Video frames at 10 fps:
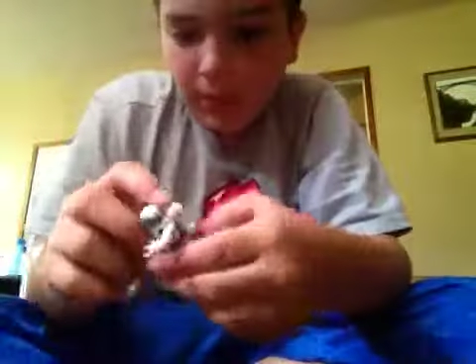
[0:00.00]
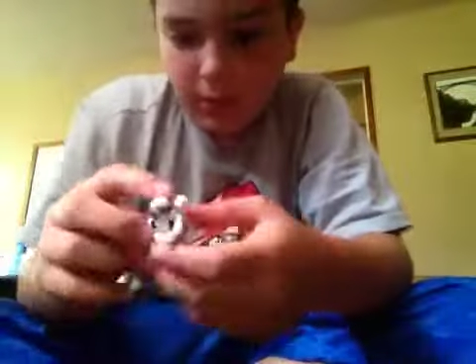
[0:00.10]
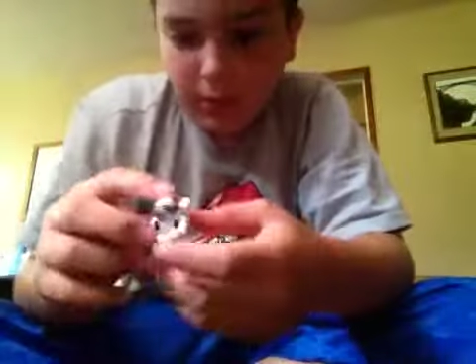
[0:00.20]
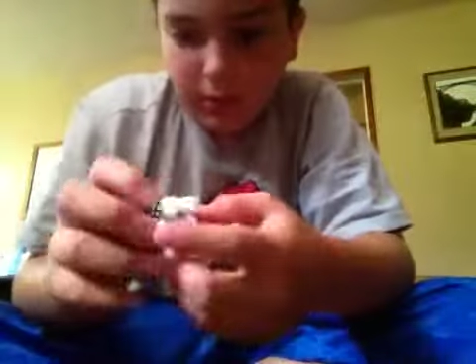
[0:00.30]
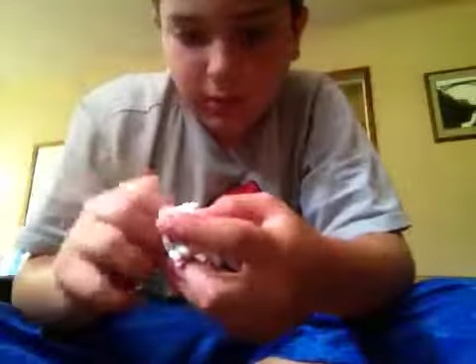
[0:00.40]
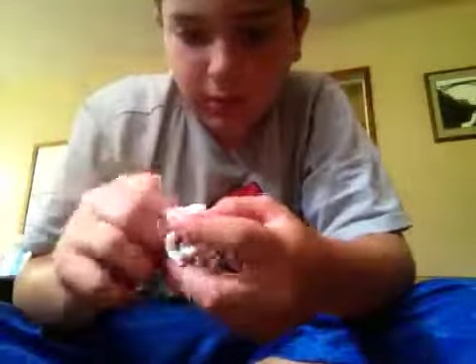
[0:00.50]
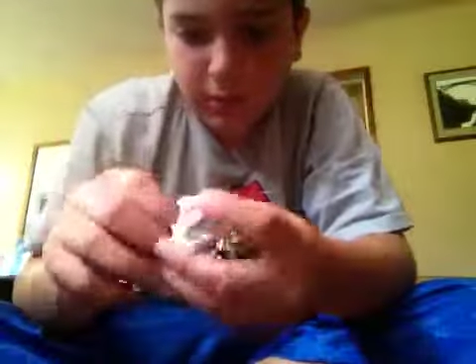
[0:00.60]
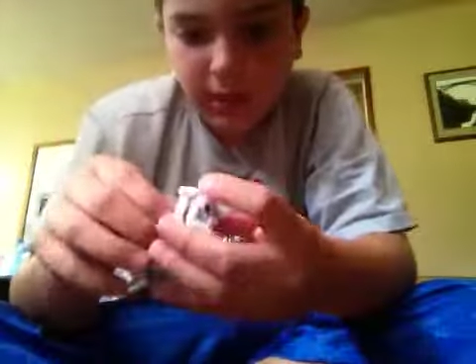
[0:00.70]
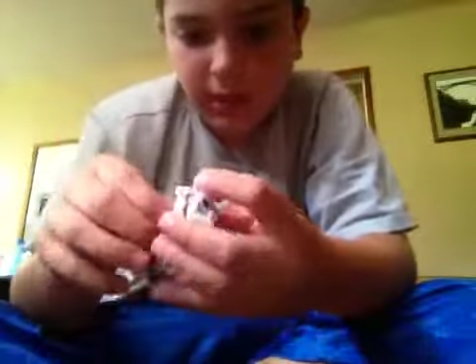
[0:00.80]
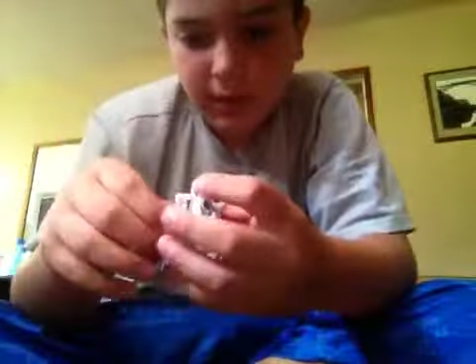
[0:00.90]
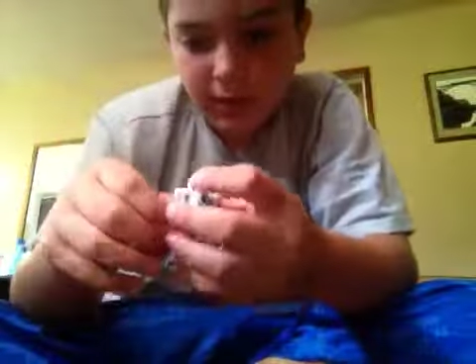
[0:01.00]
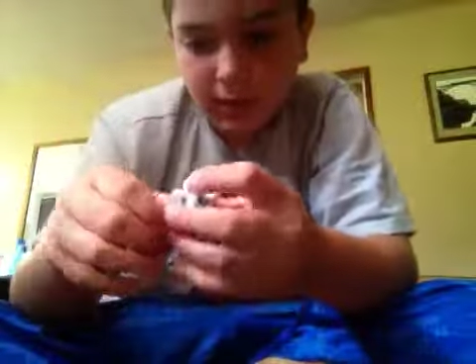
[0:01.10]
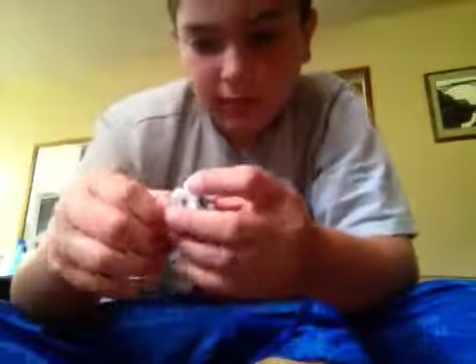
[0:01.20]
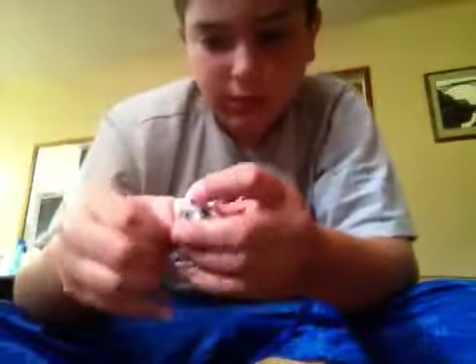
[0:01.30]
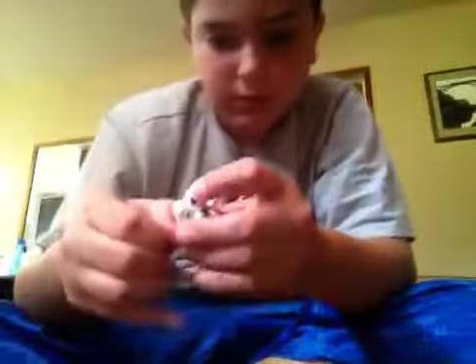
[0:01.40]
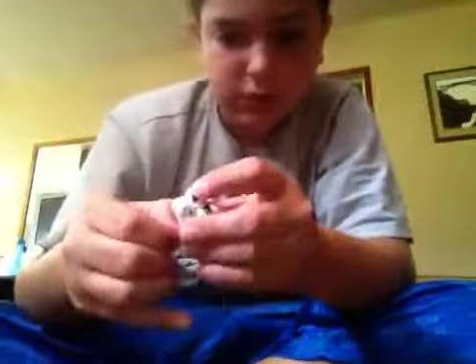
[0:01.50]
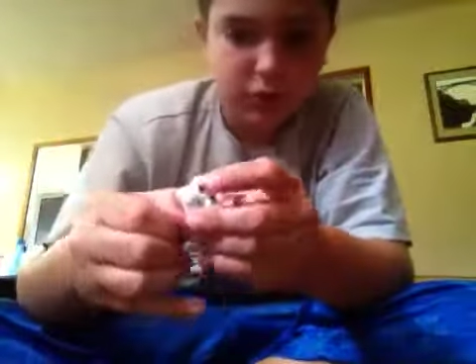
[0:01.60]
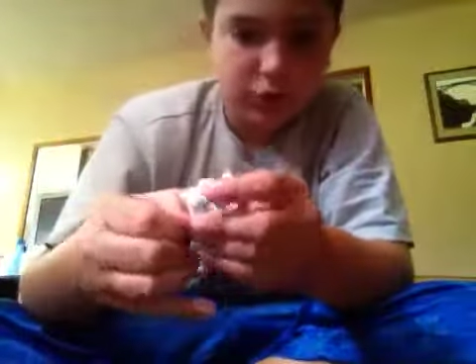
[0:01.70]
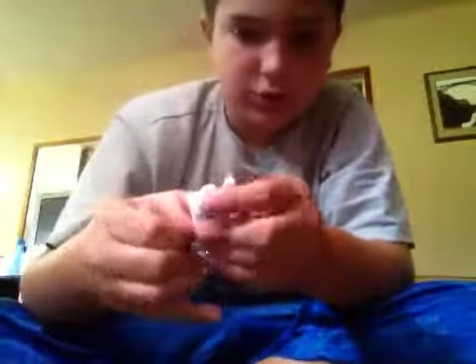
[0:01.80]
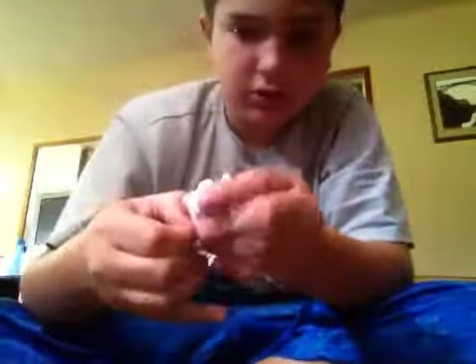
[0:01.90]
or the girl that
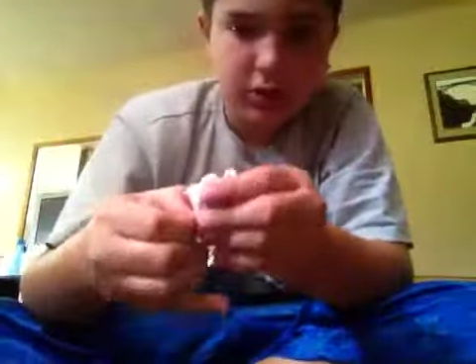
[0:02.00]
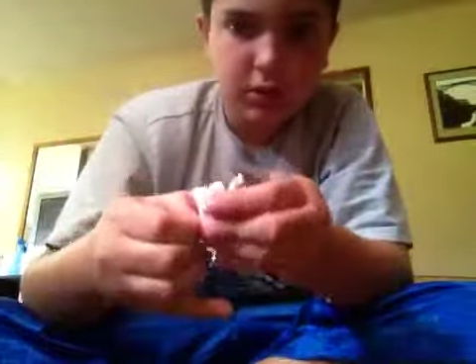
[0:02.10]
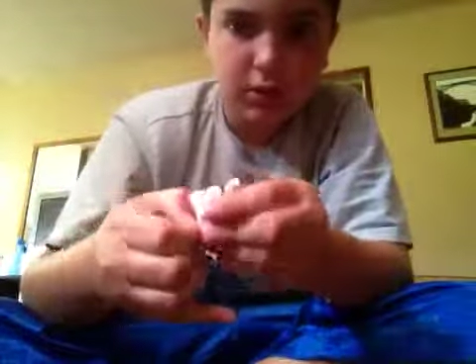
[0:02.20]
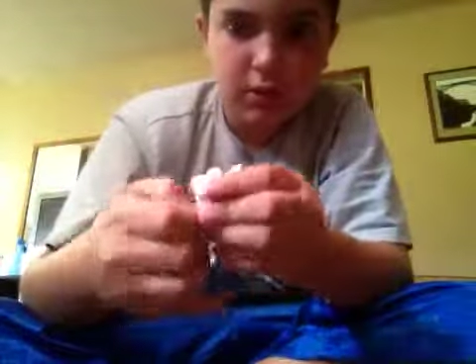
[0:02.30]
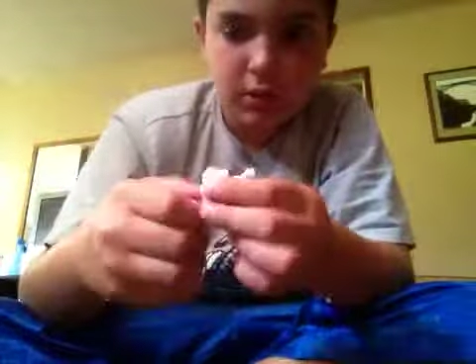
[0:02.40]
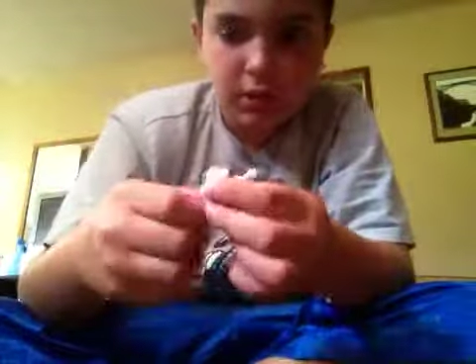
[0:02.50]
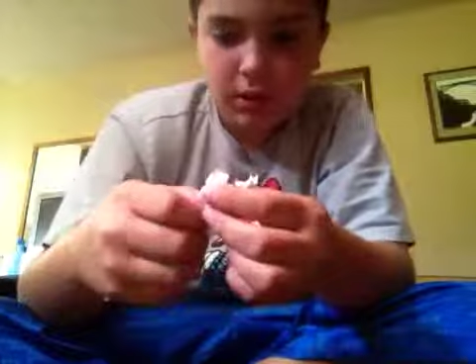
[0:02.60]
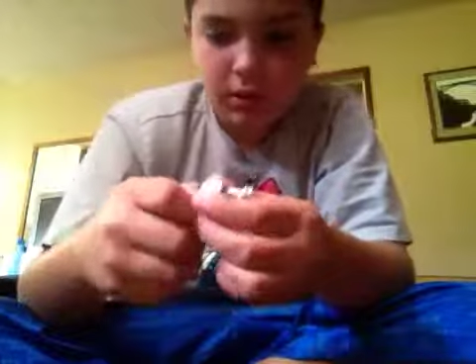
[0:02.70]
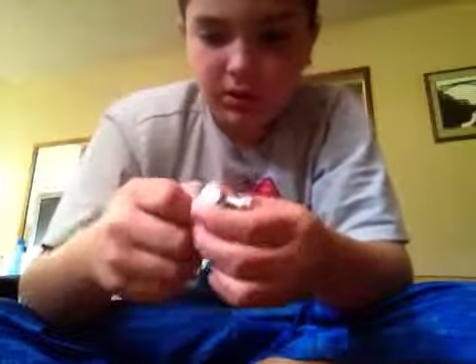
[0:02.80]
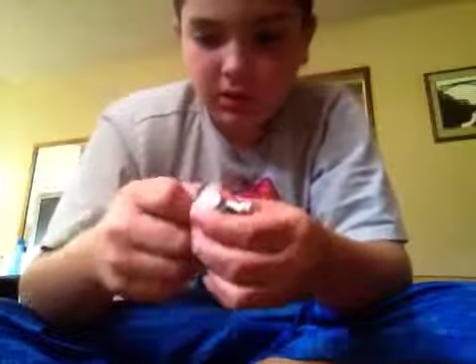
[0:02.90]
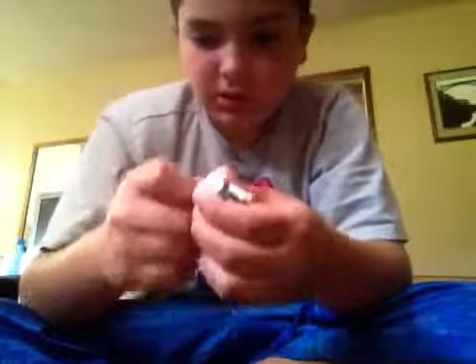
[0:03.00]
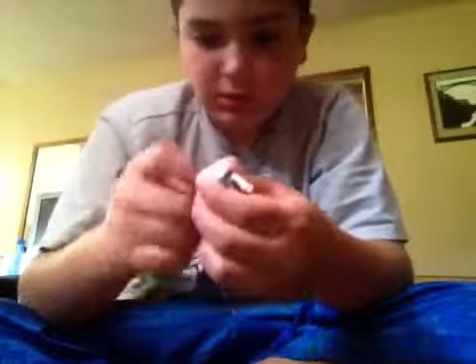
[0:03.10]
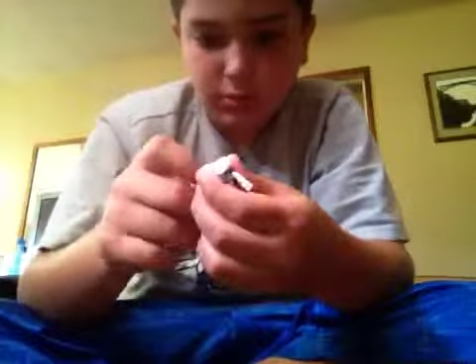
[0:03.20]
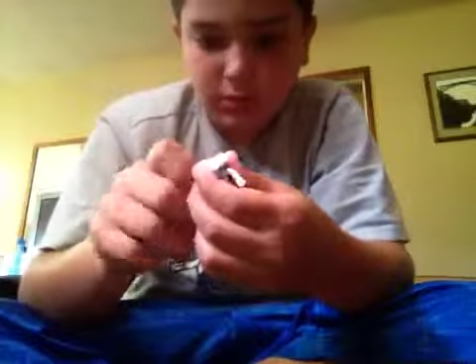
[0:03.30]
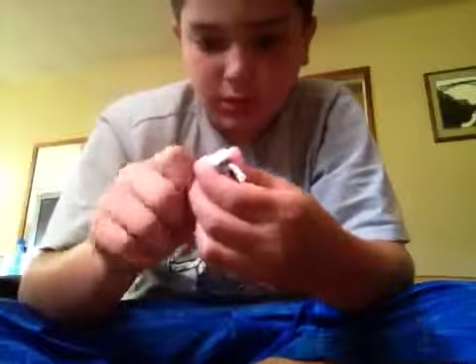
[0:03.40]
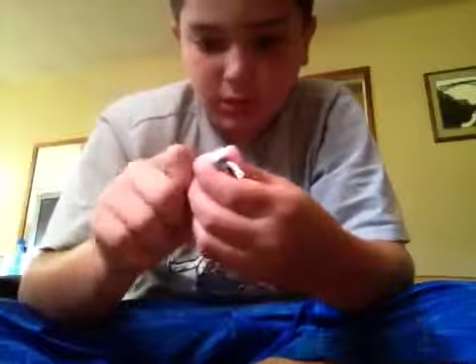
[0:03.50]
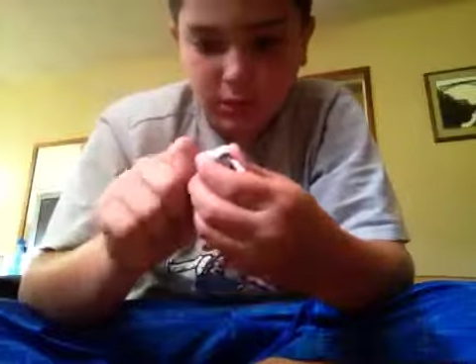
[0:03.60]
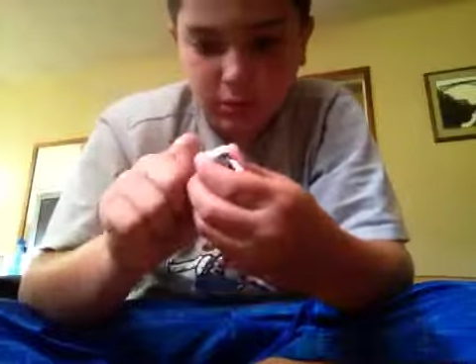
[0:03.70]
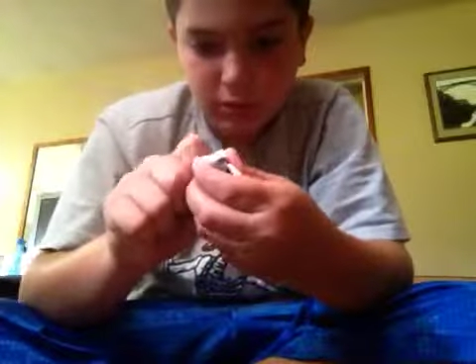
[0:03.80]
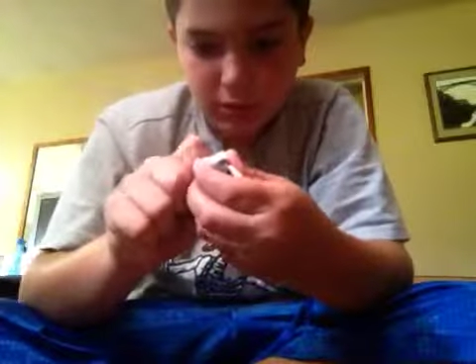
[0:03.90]
controls you, or tells you what to
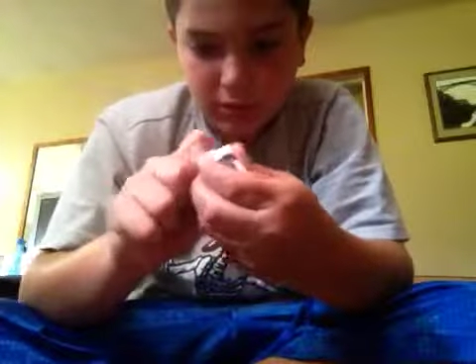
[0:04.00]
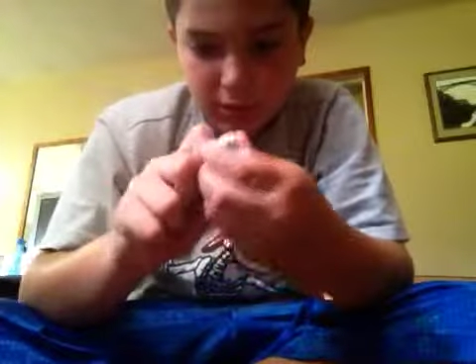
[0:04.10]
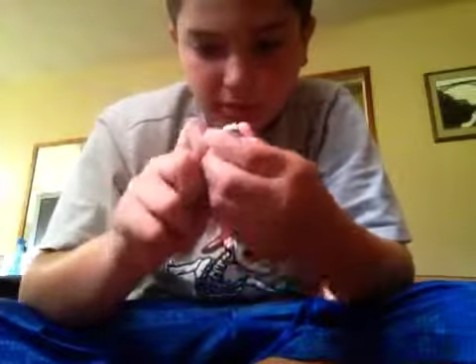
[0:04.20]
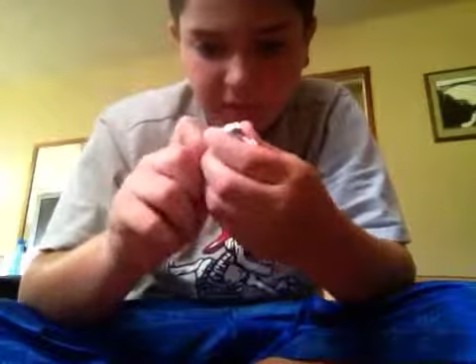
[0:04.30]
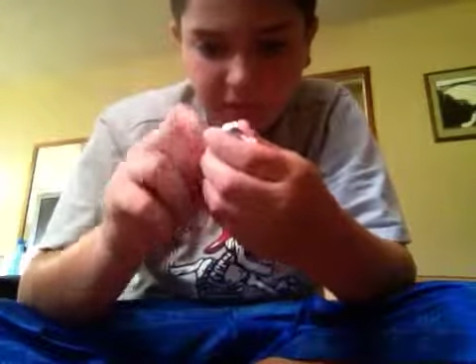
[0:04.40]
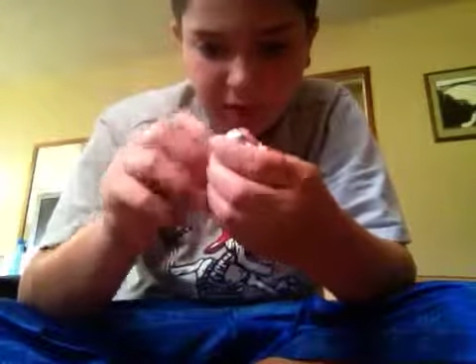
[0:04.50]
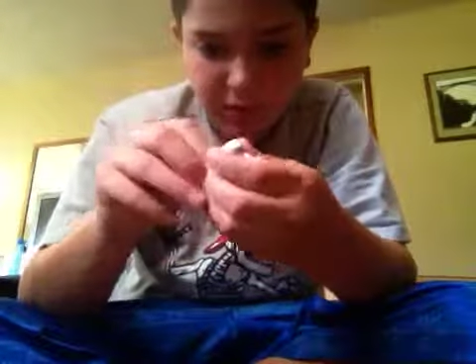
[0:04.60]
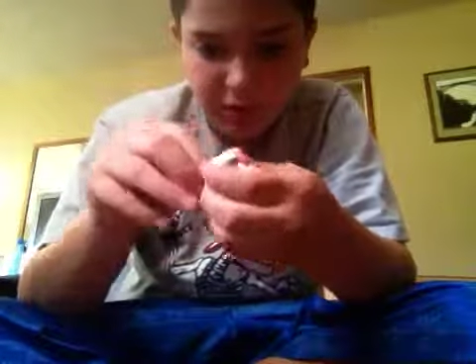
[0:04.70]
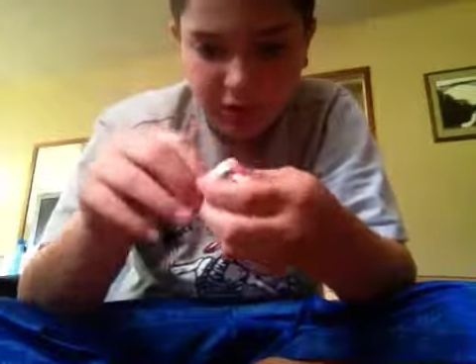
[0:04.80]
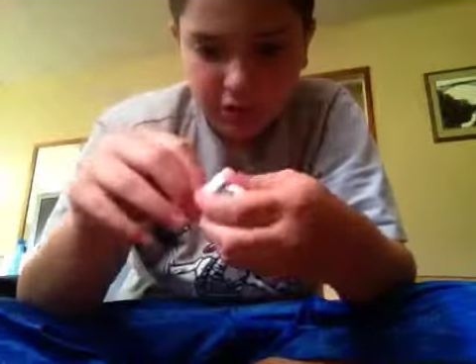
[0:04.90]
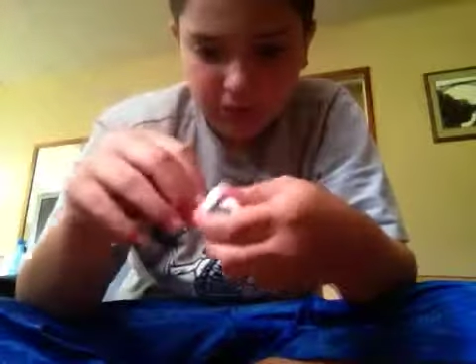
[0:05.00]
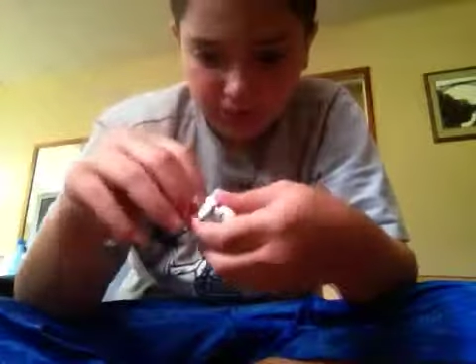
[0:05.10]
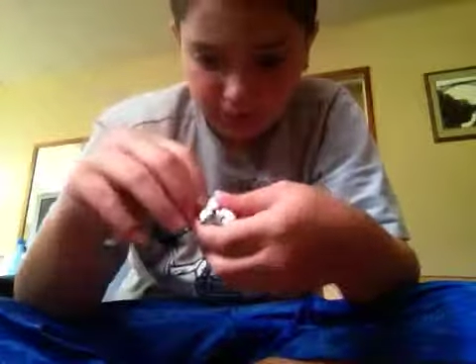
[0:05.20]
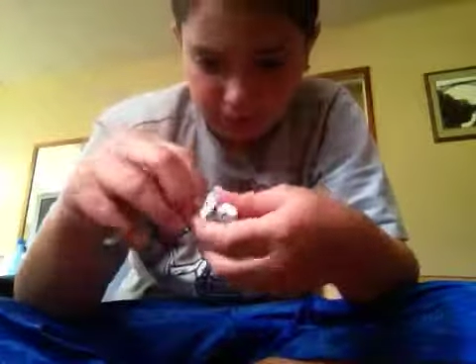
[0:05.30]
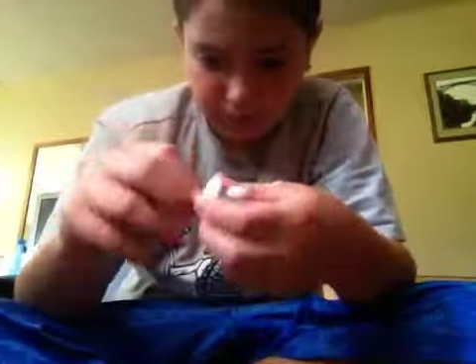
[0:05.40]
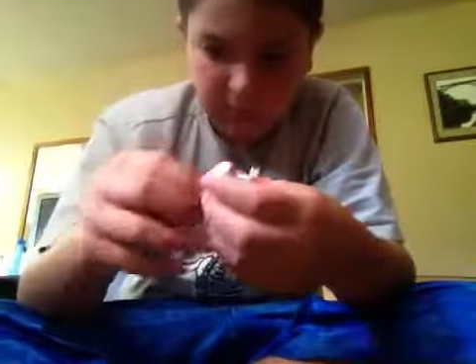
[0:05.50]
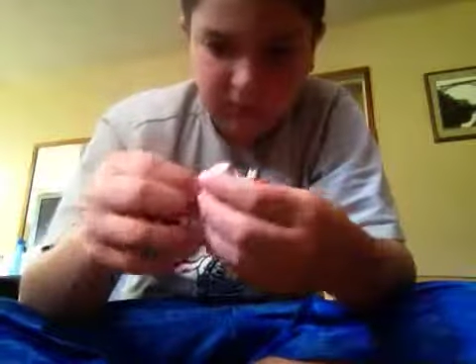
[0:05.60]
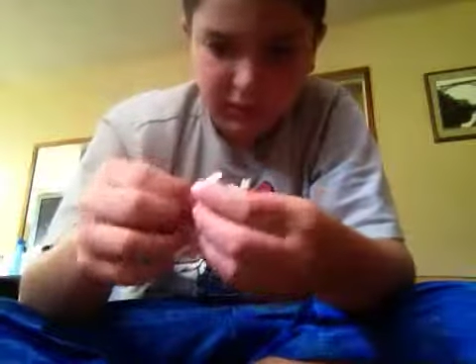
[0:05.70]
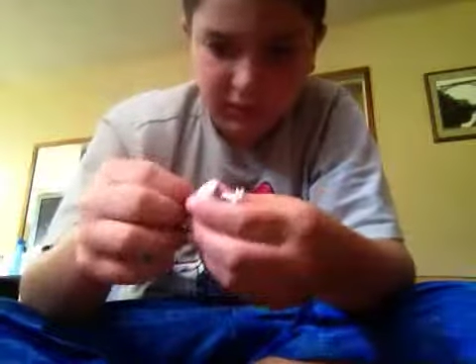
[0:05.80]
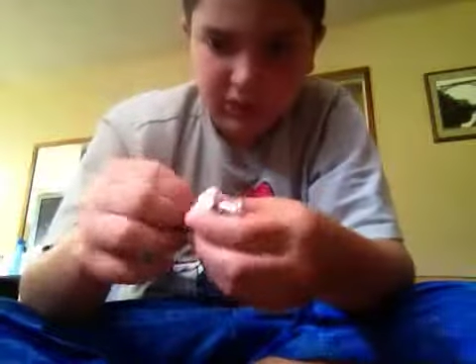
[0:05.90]
do in the Federation
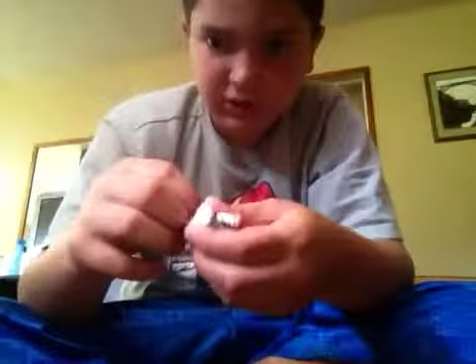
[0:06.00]
before it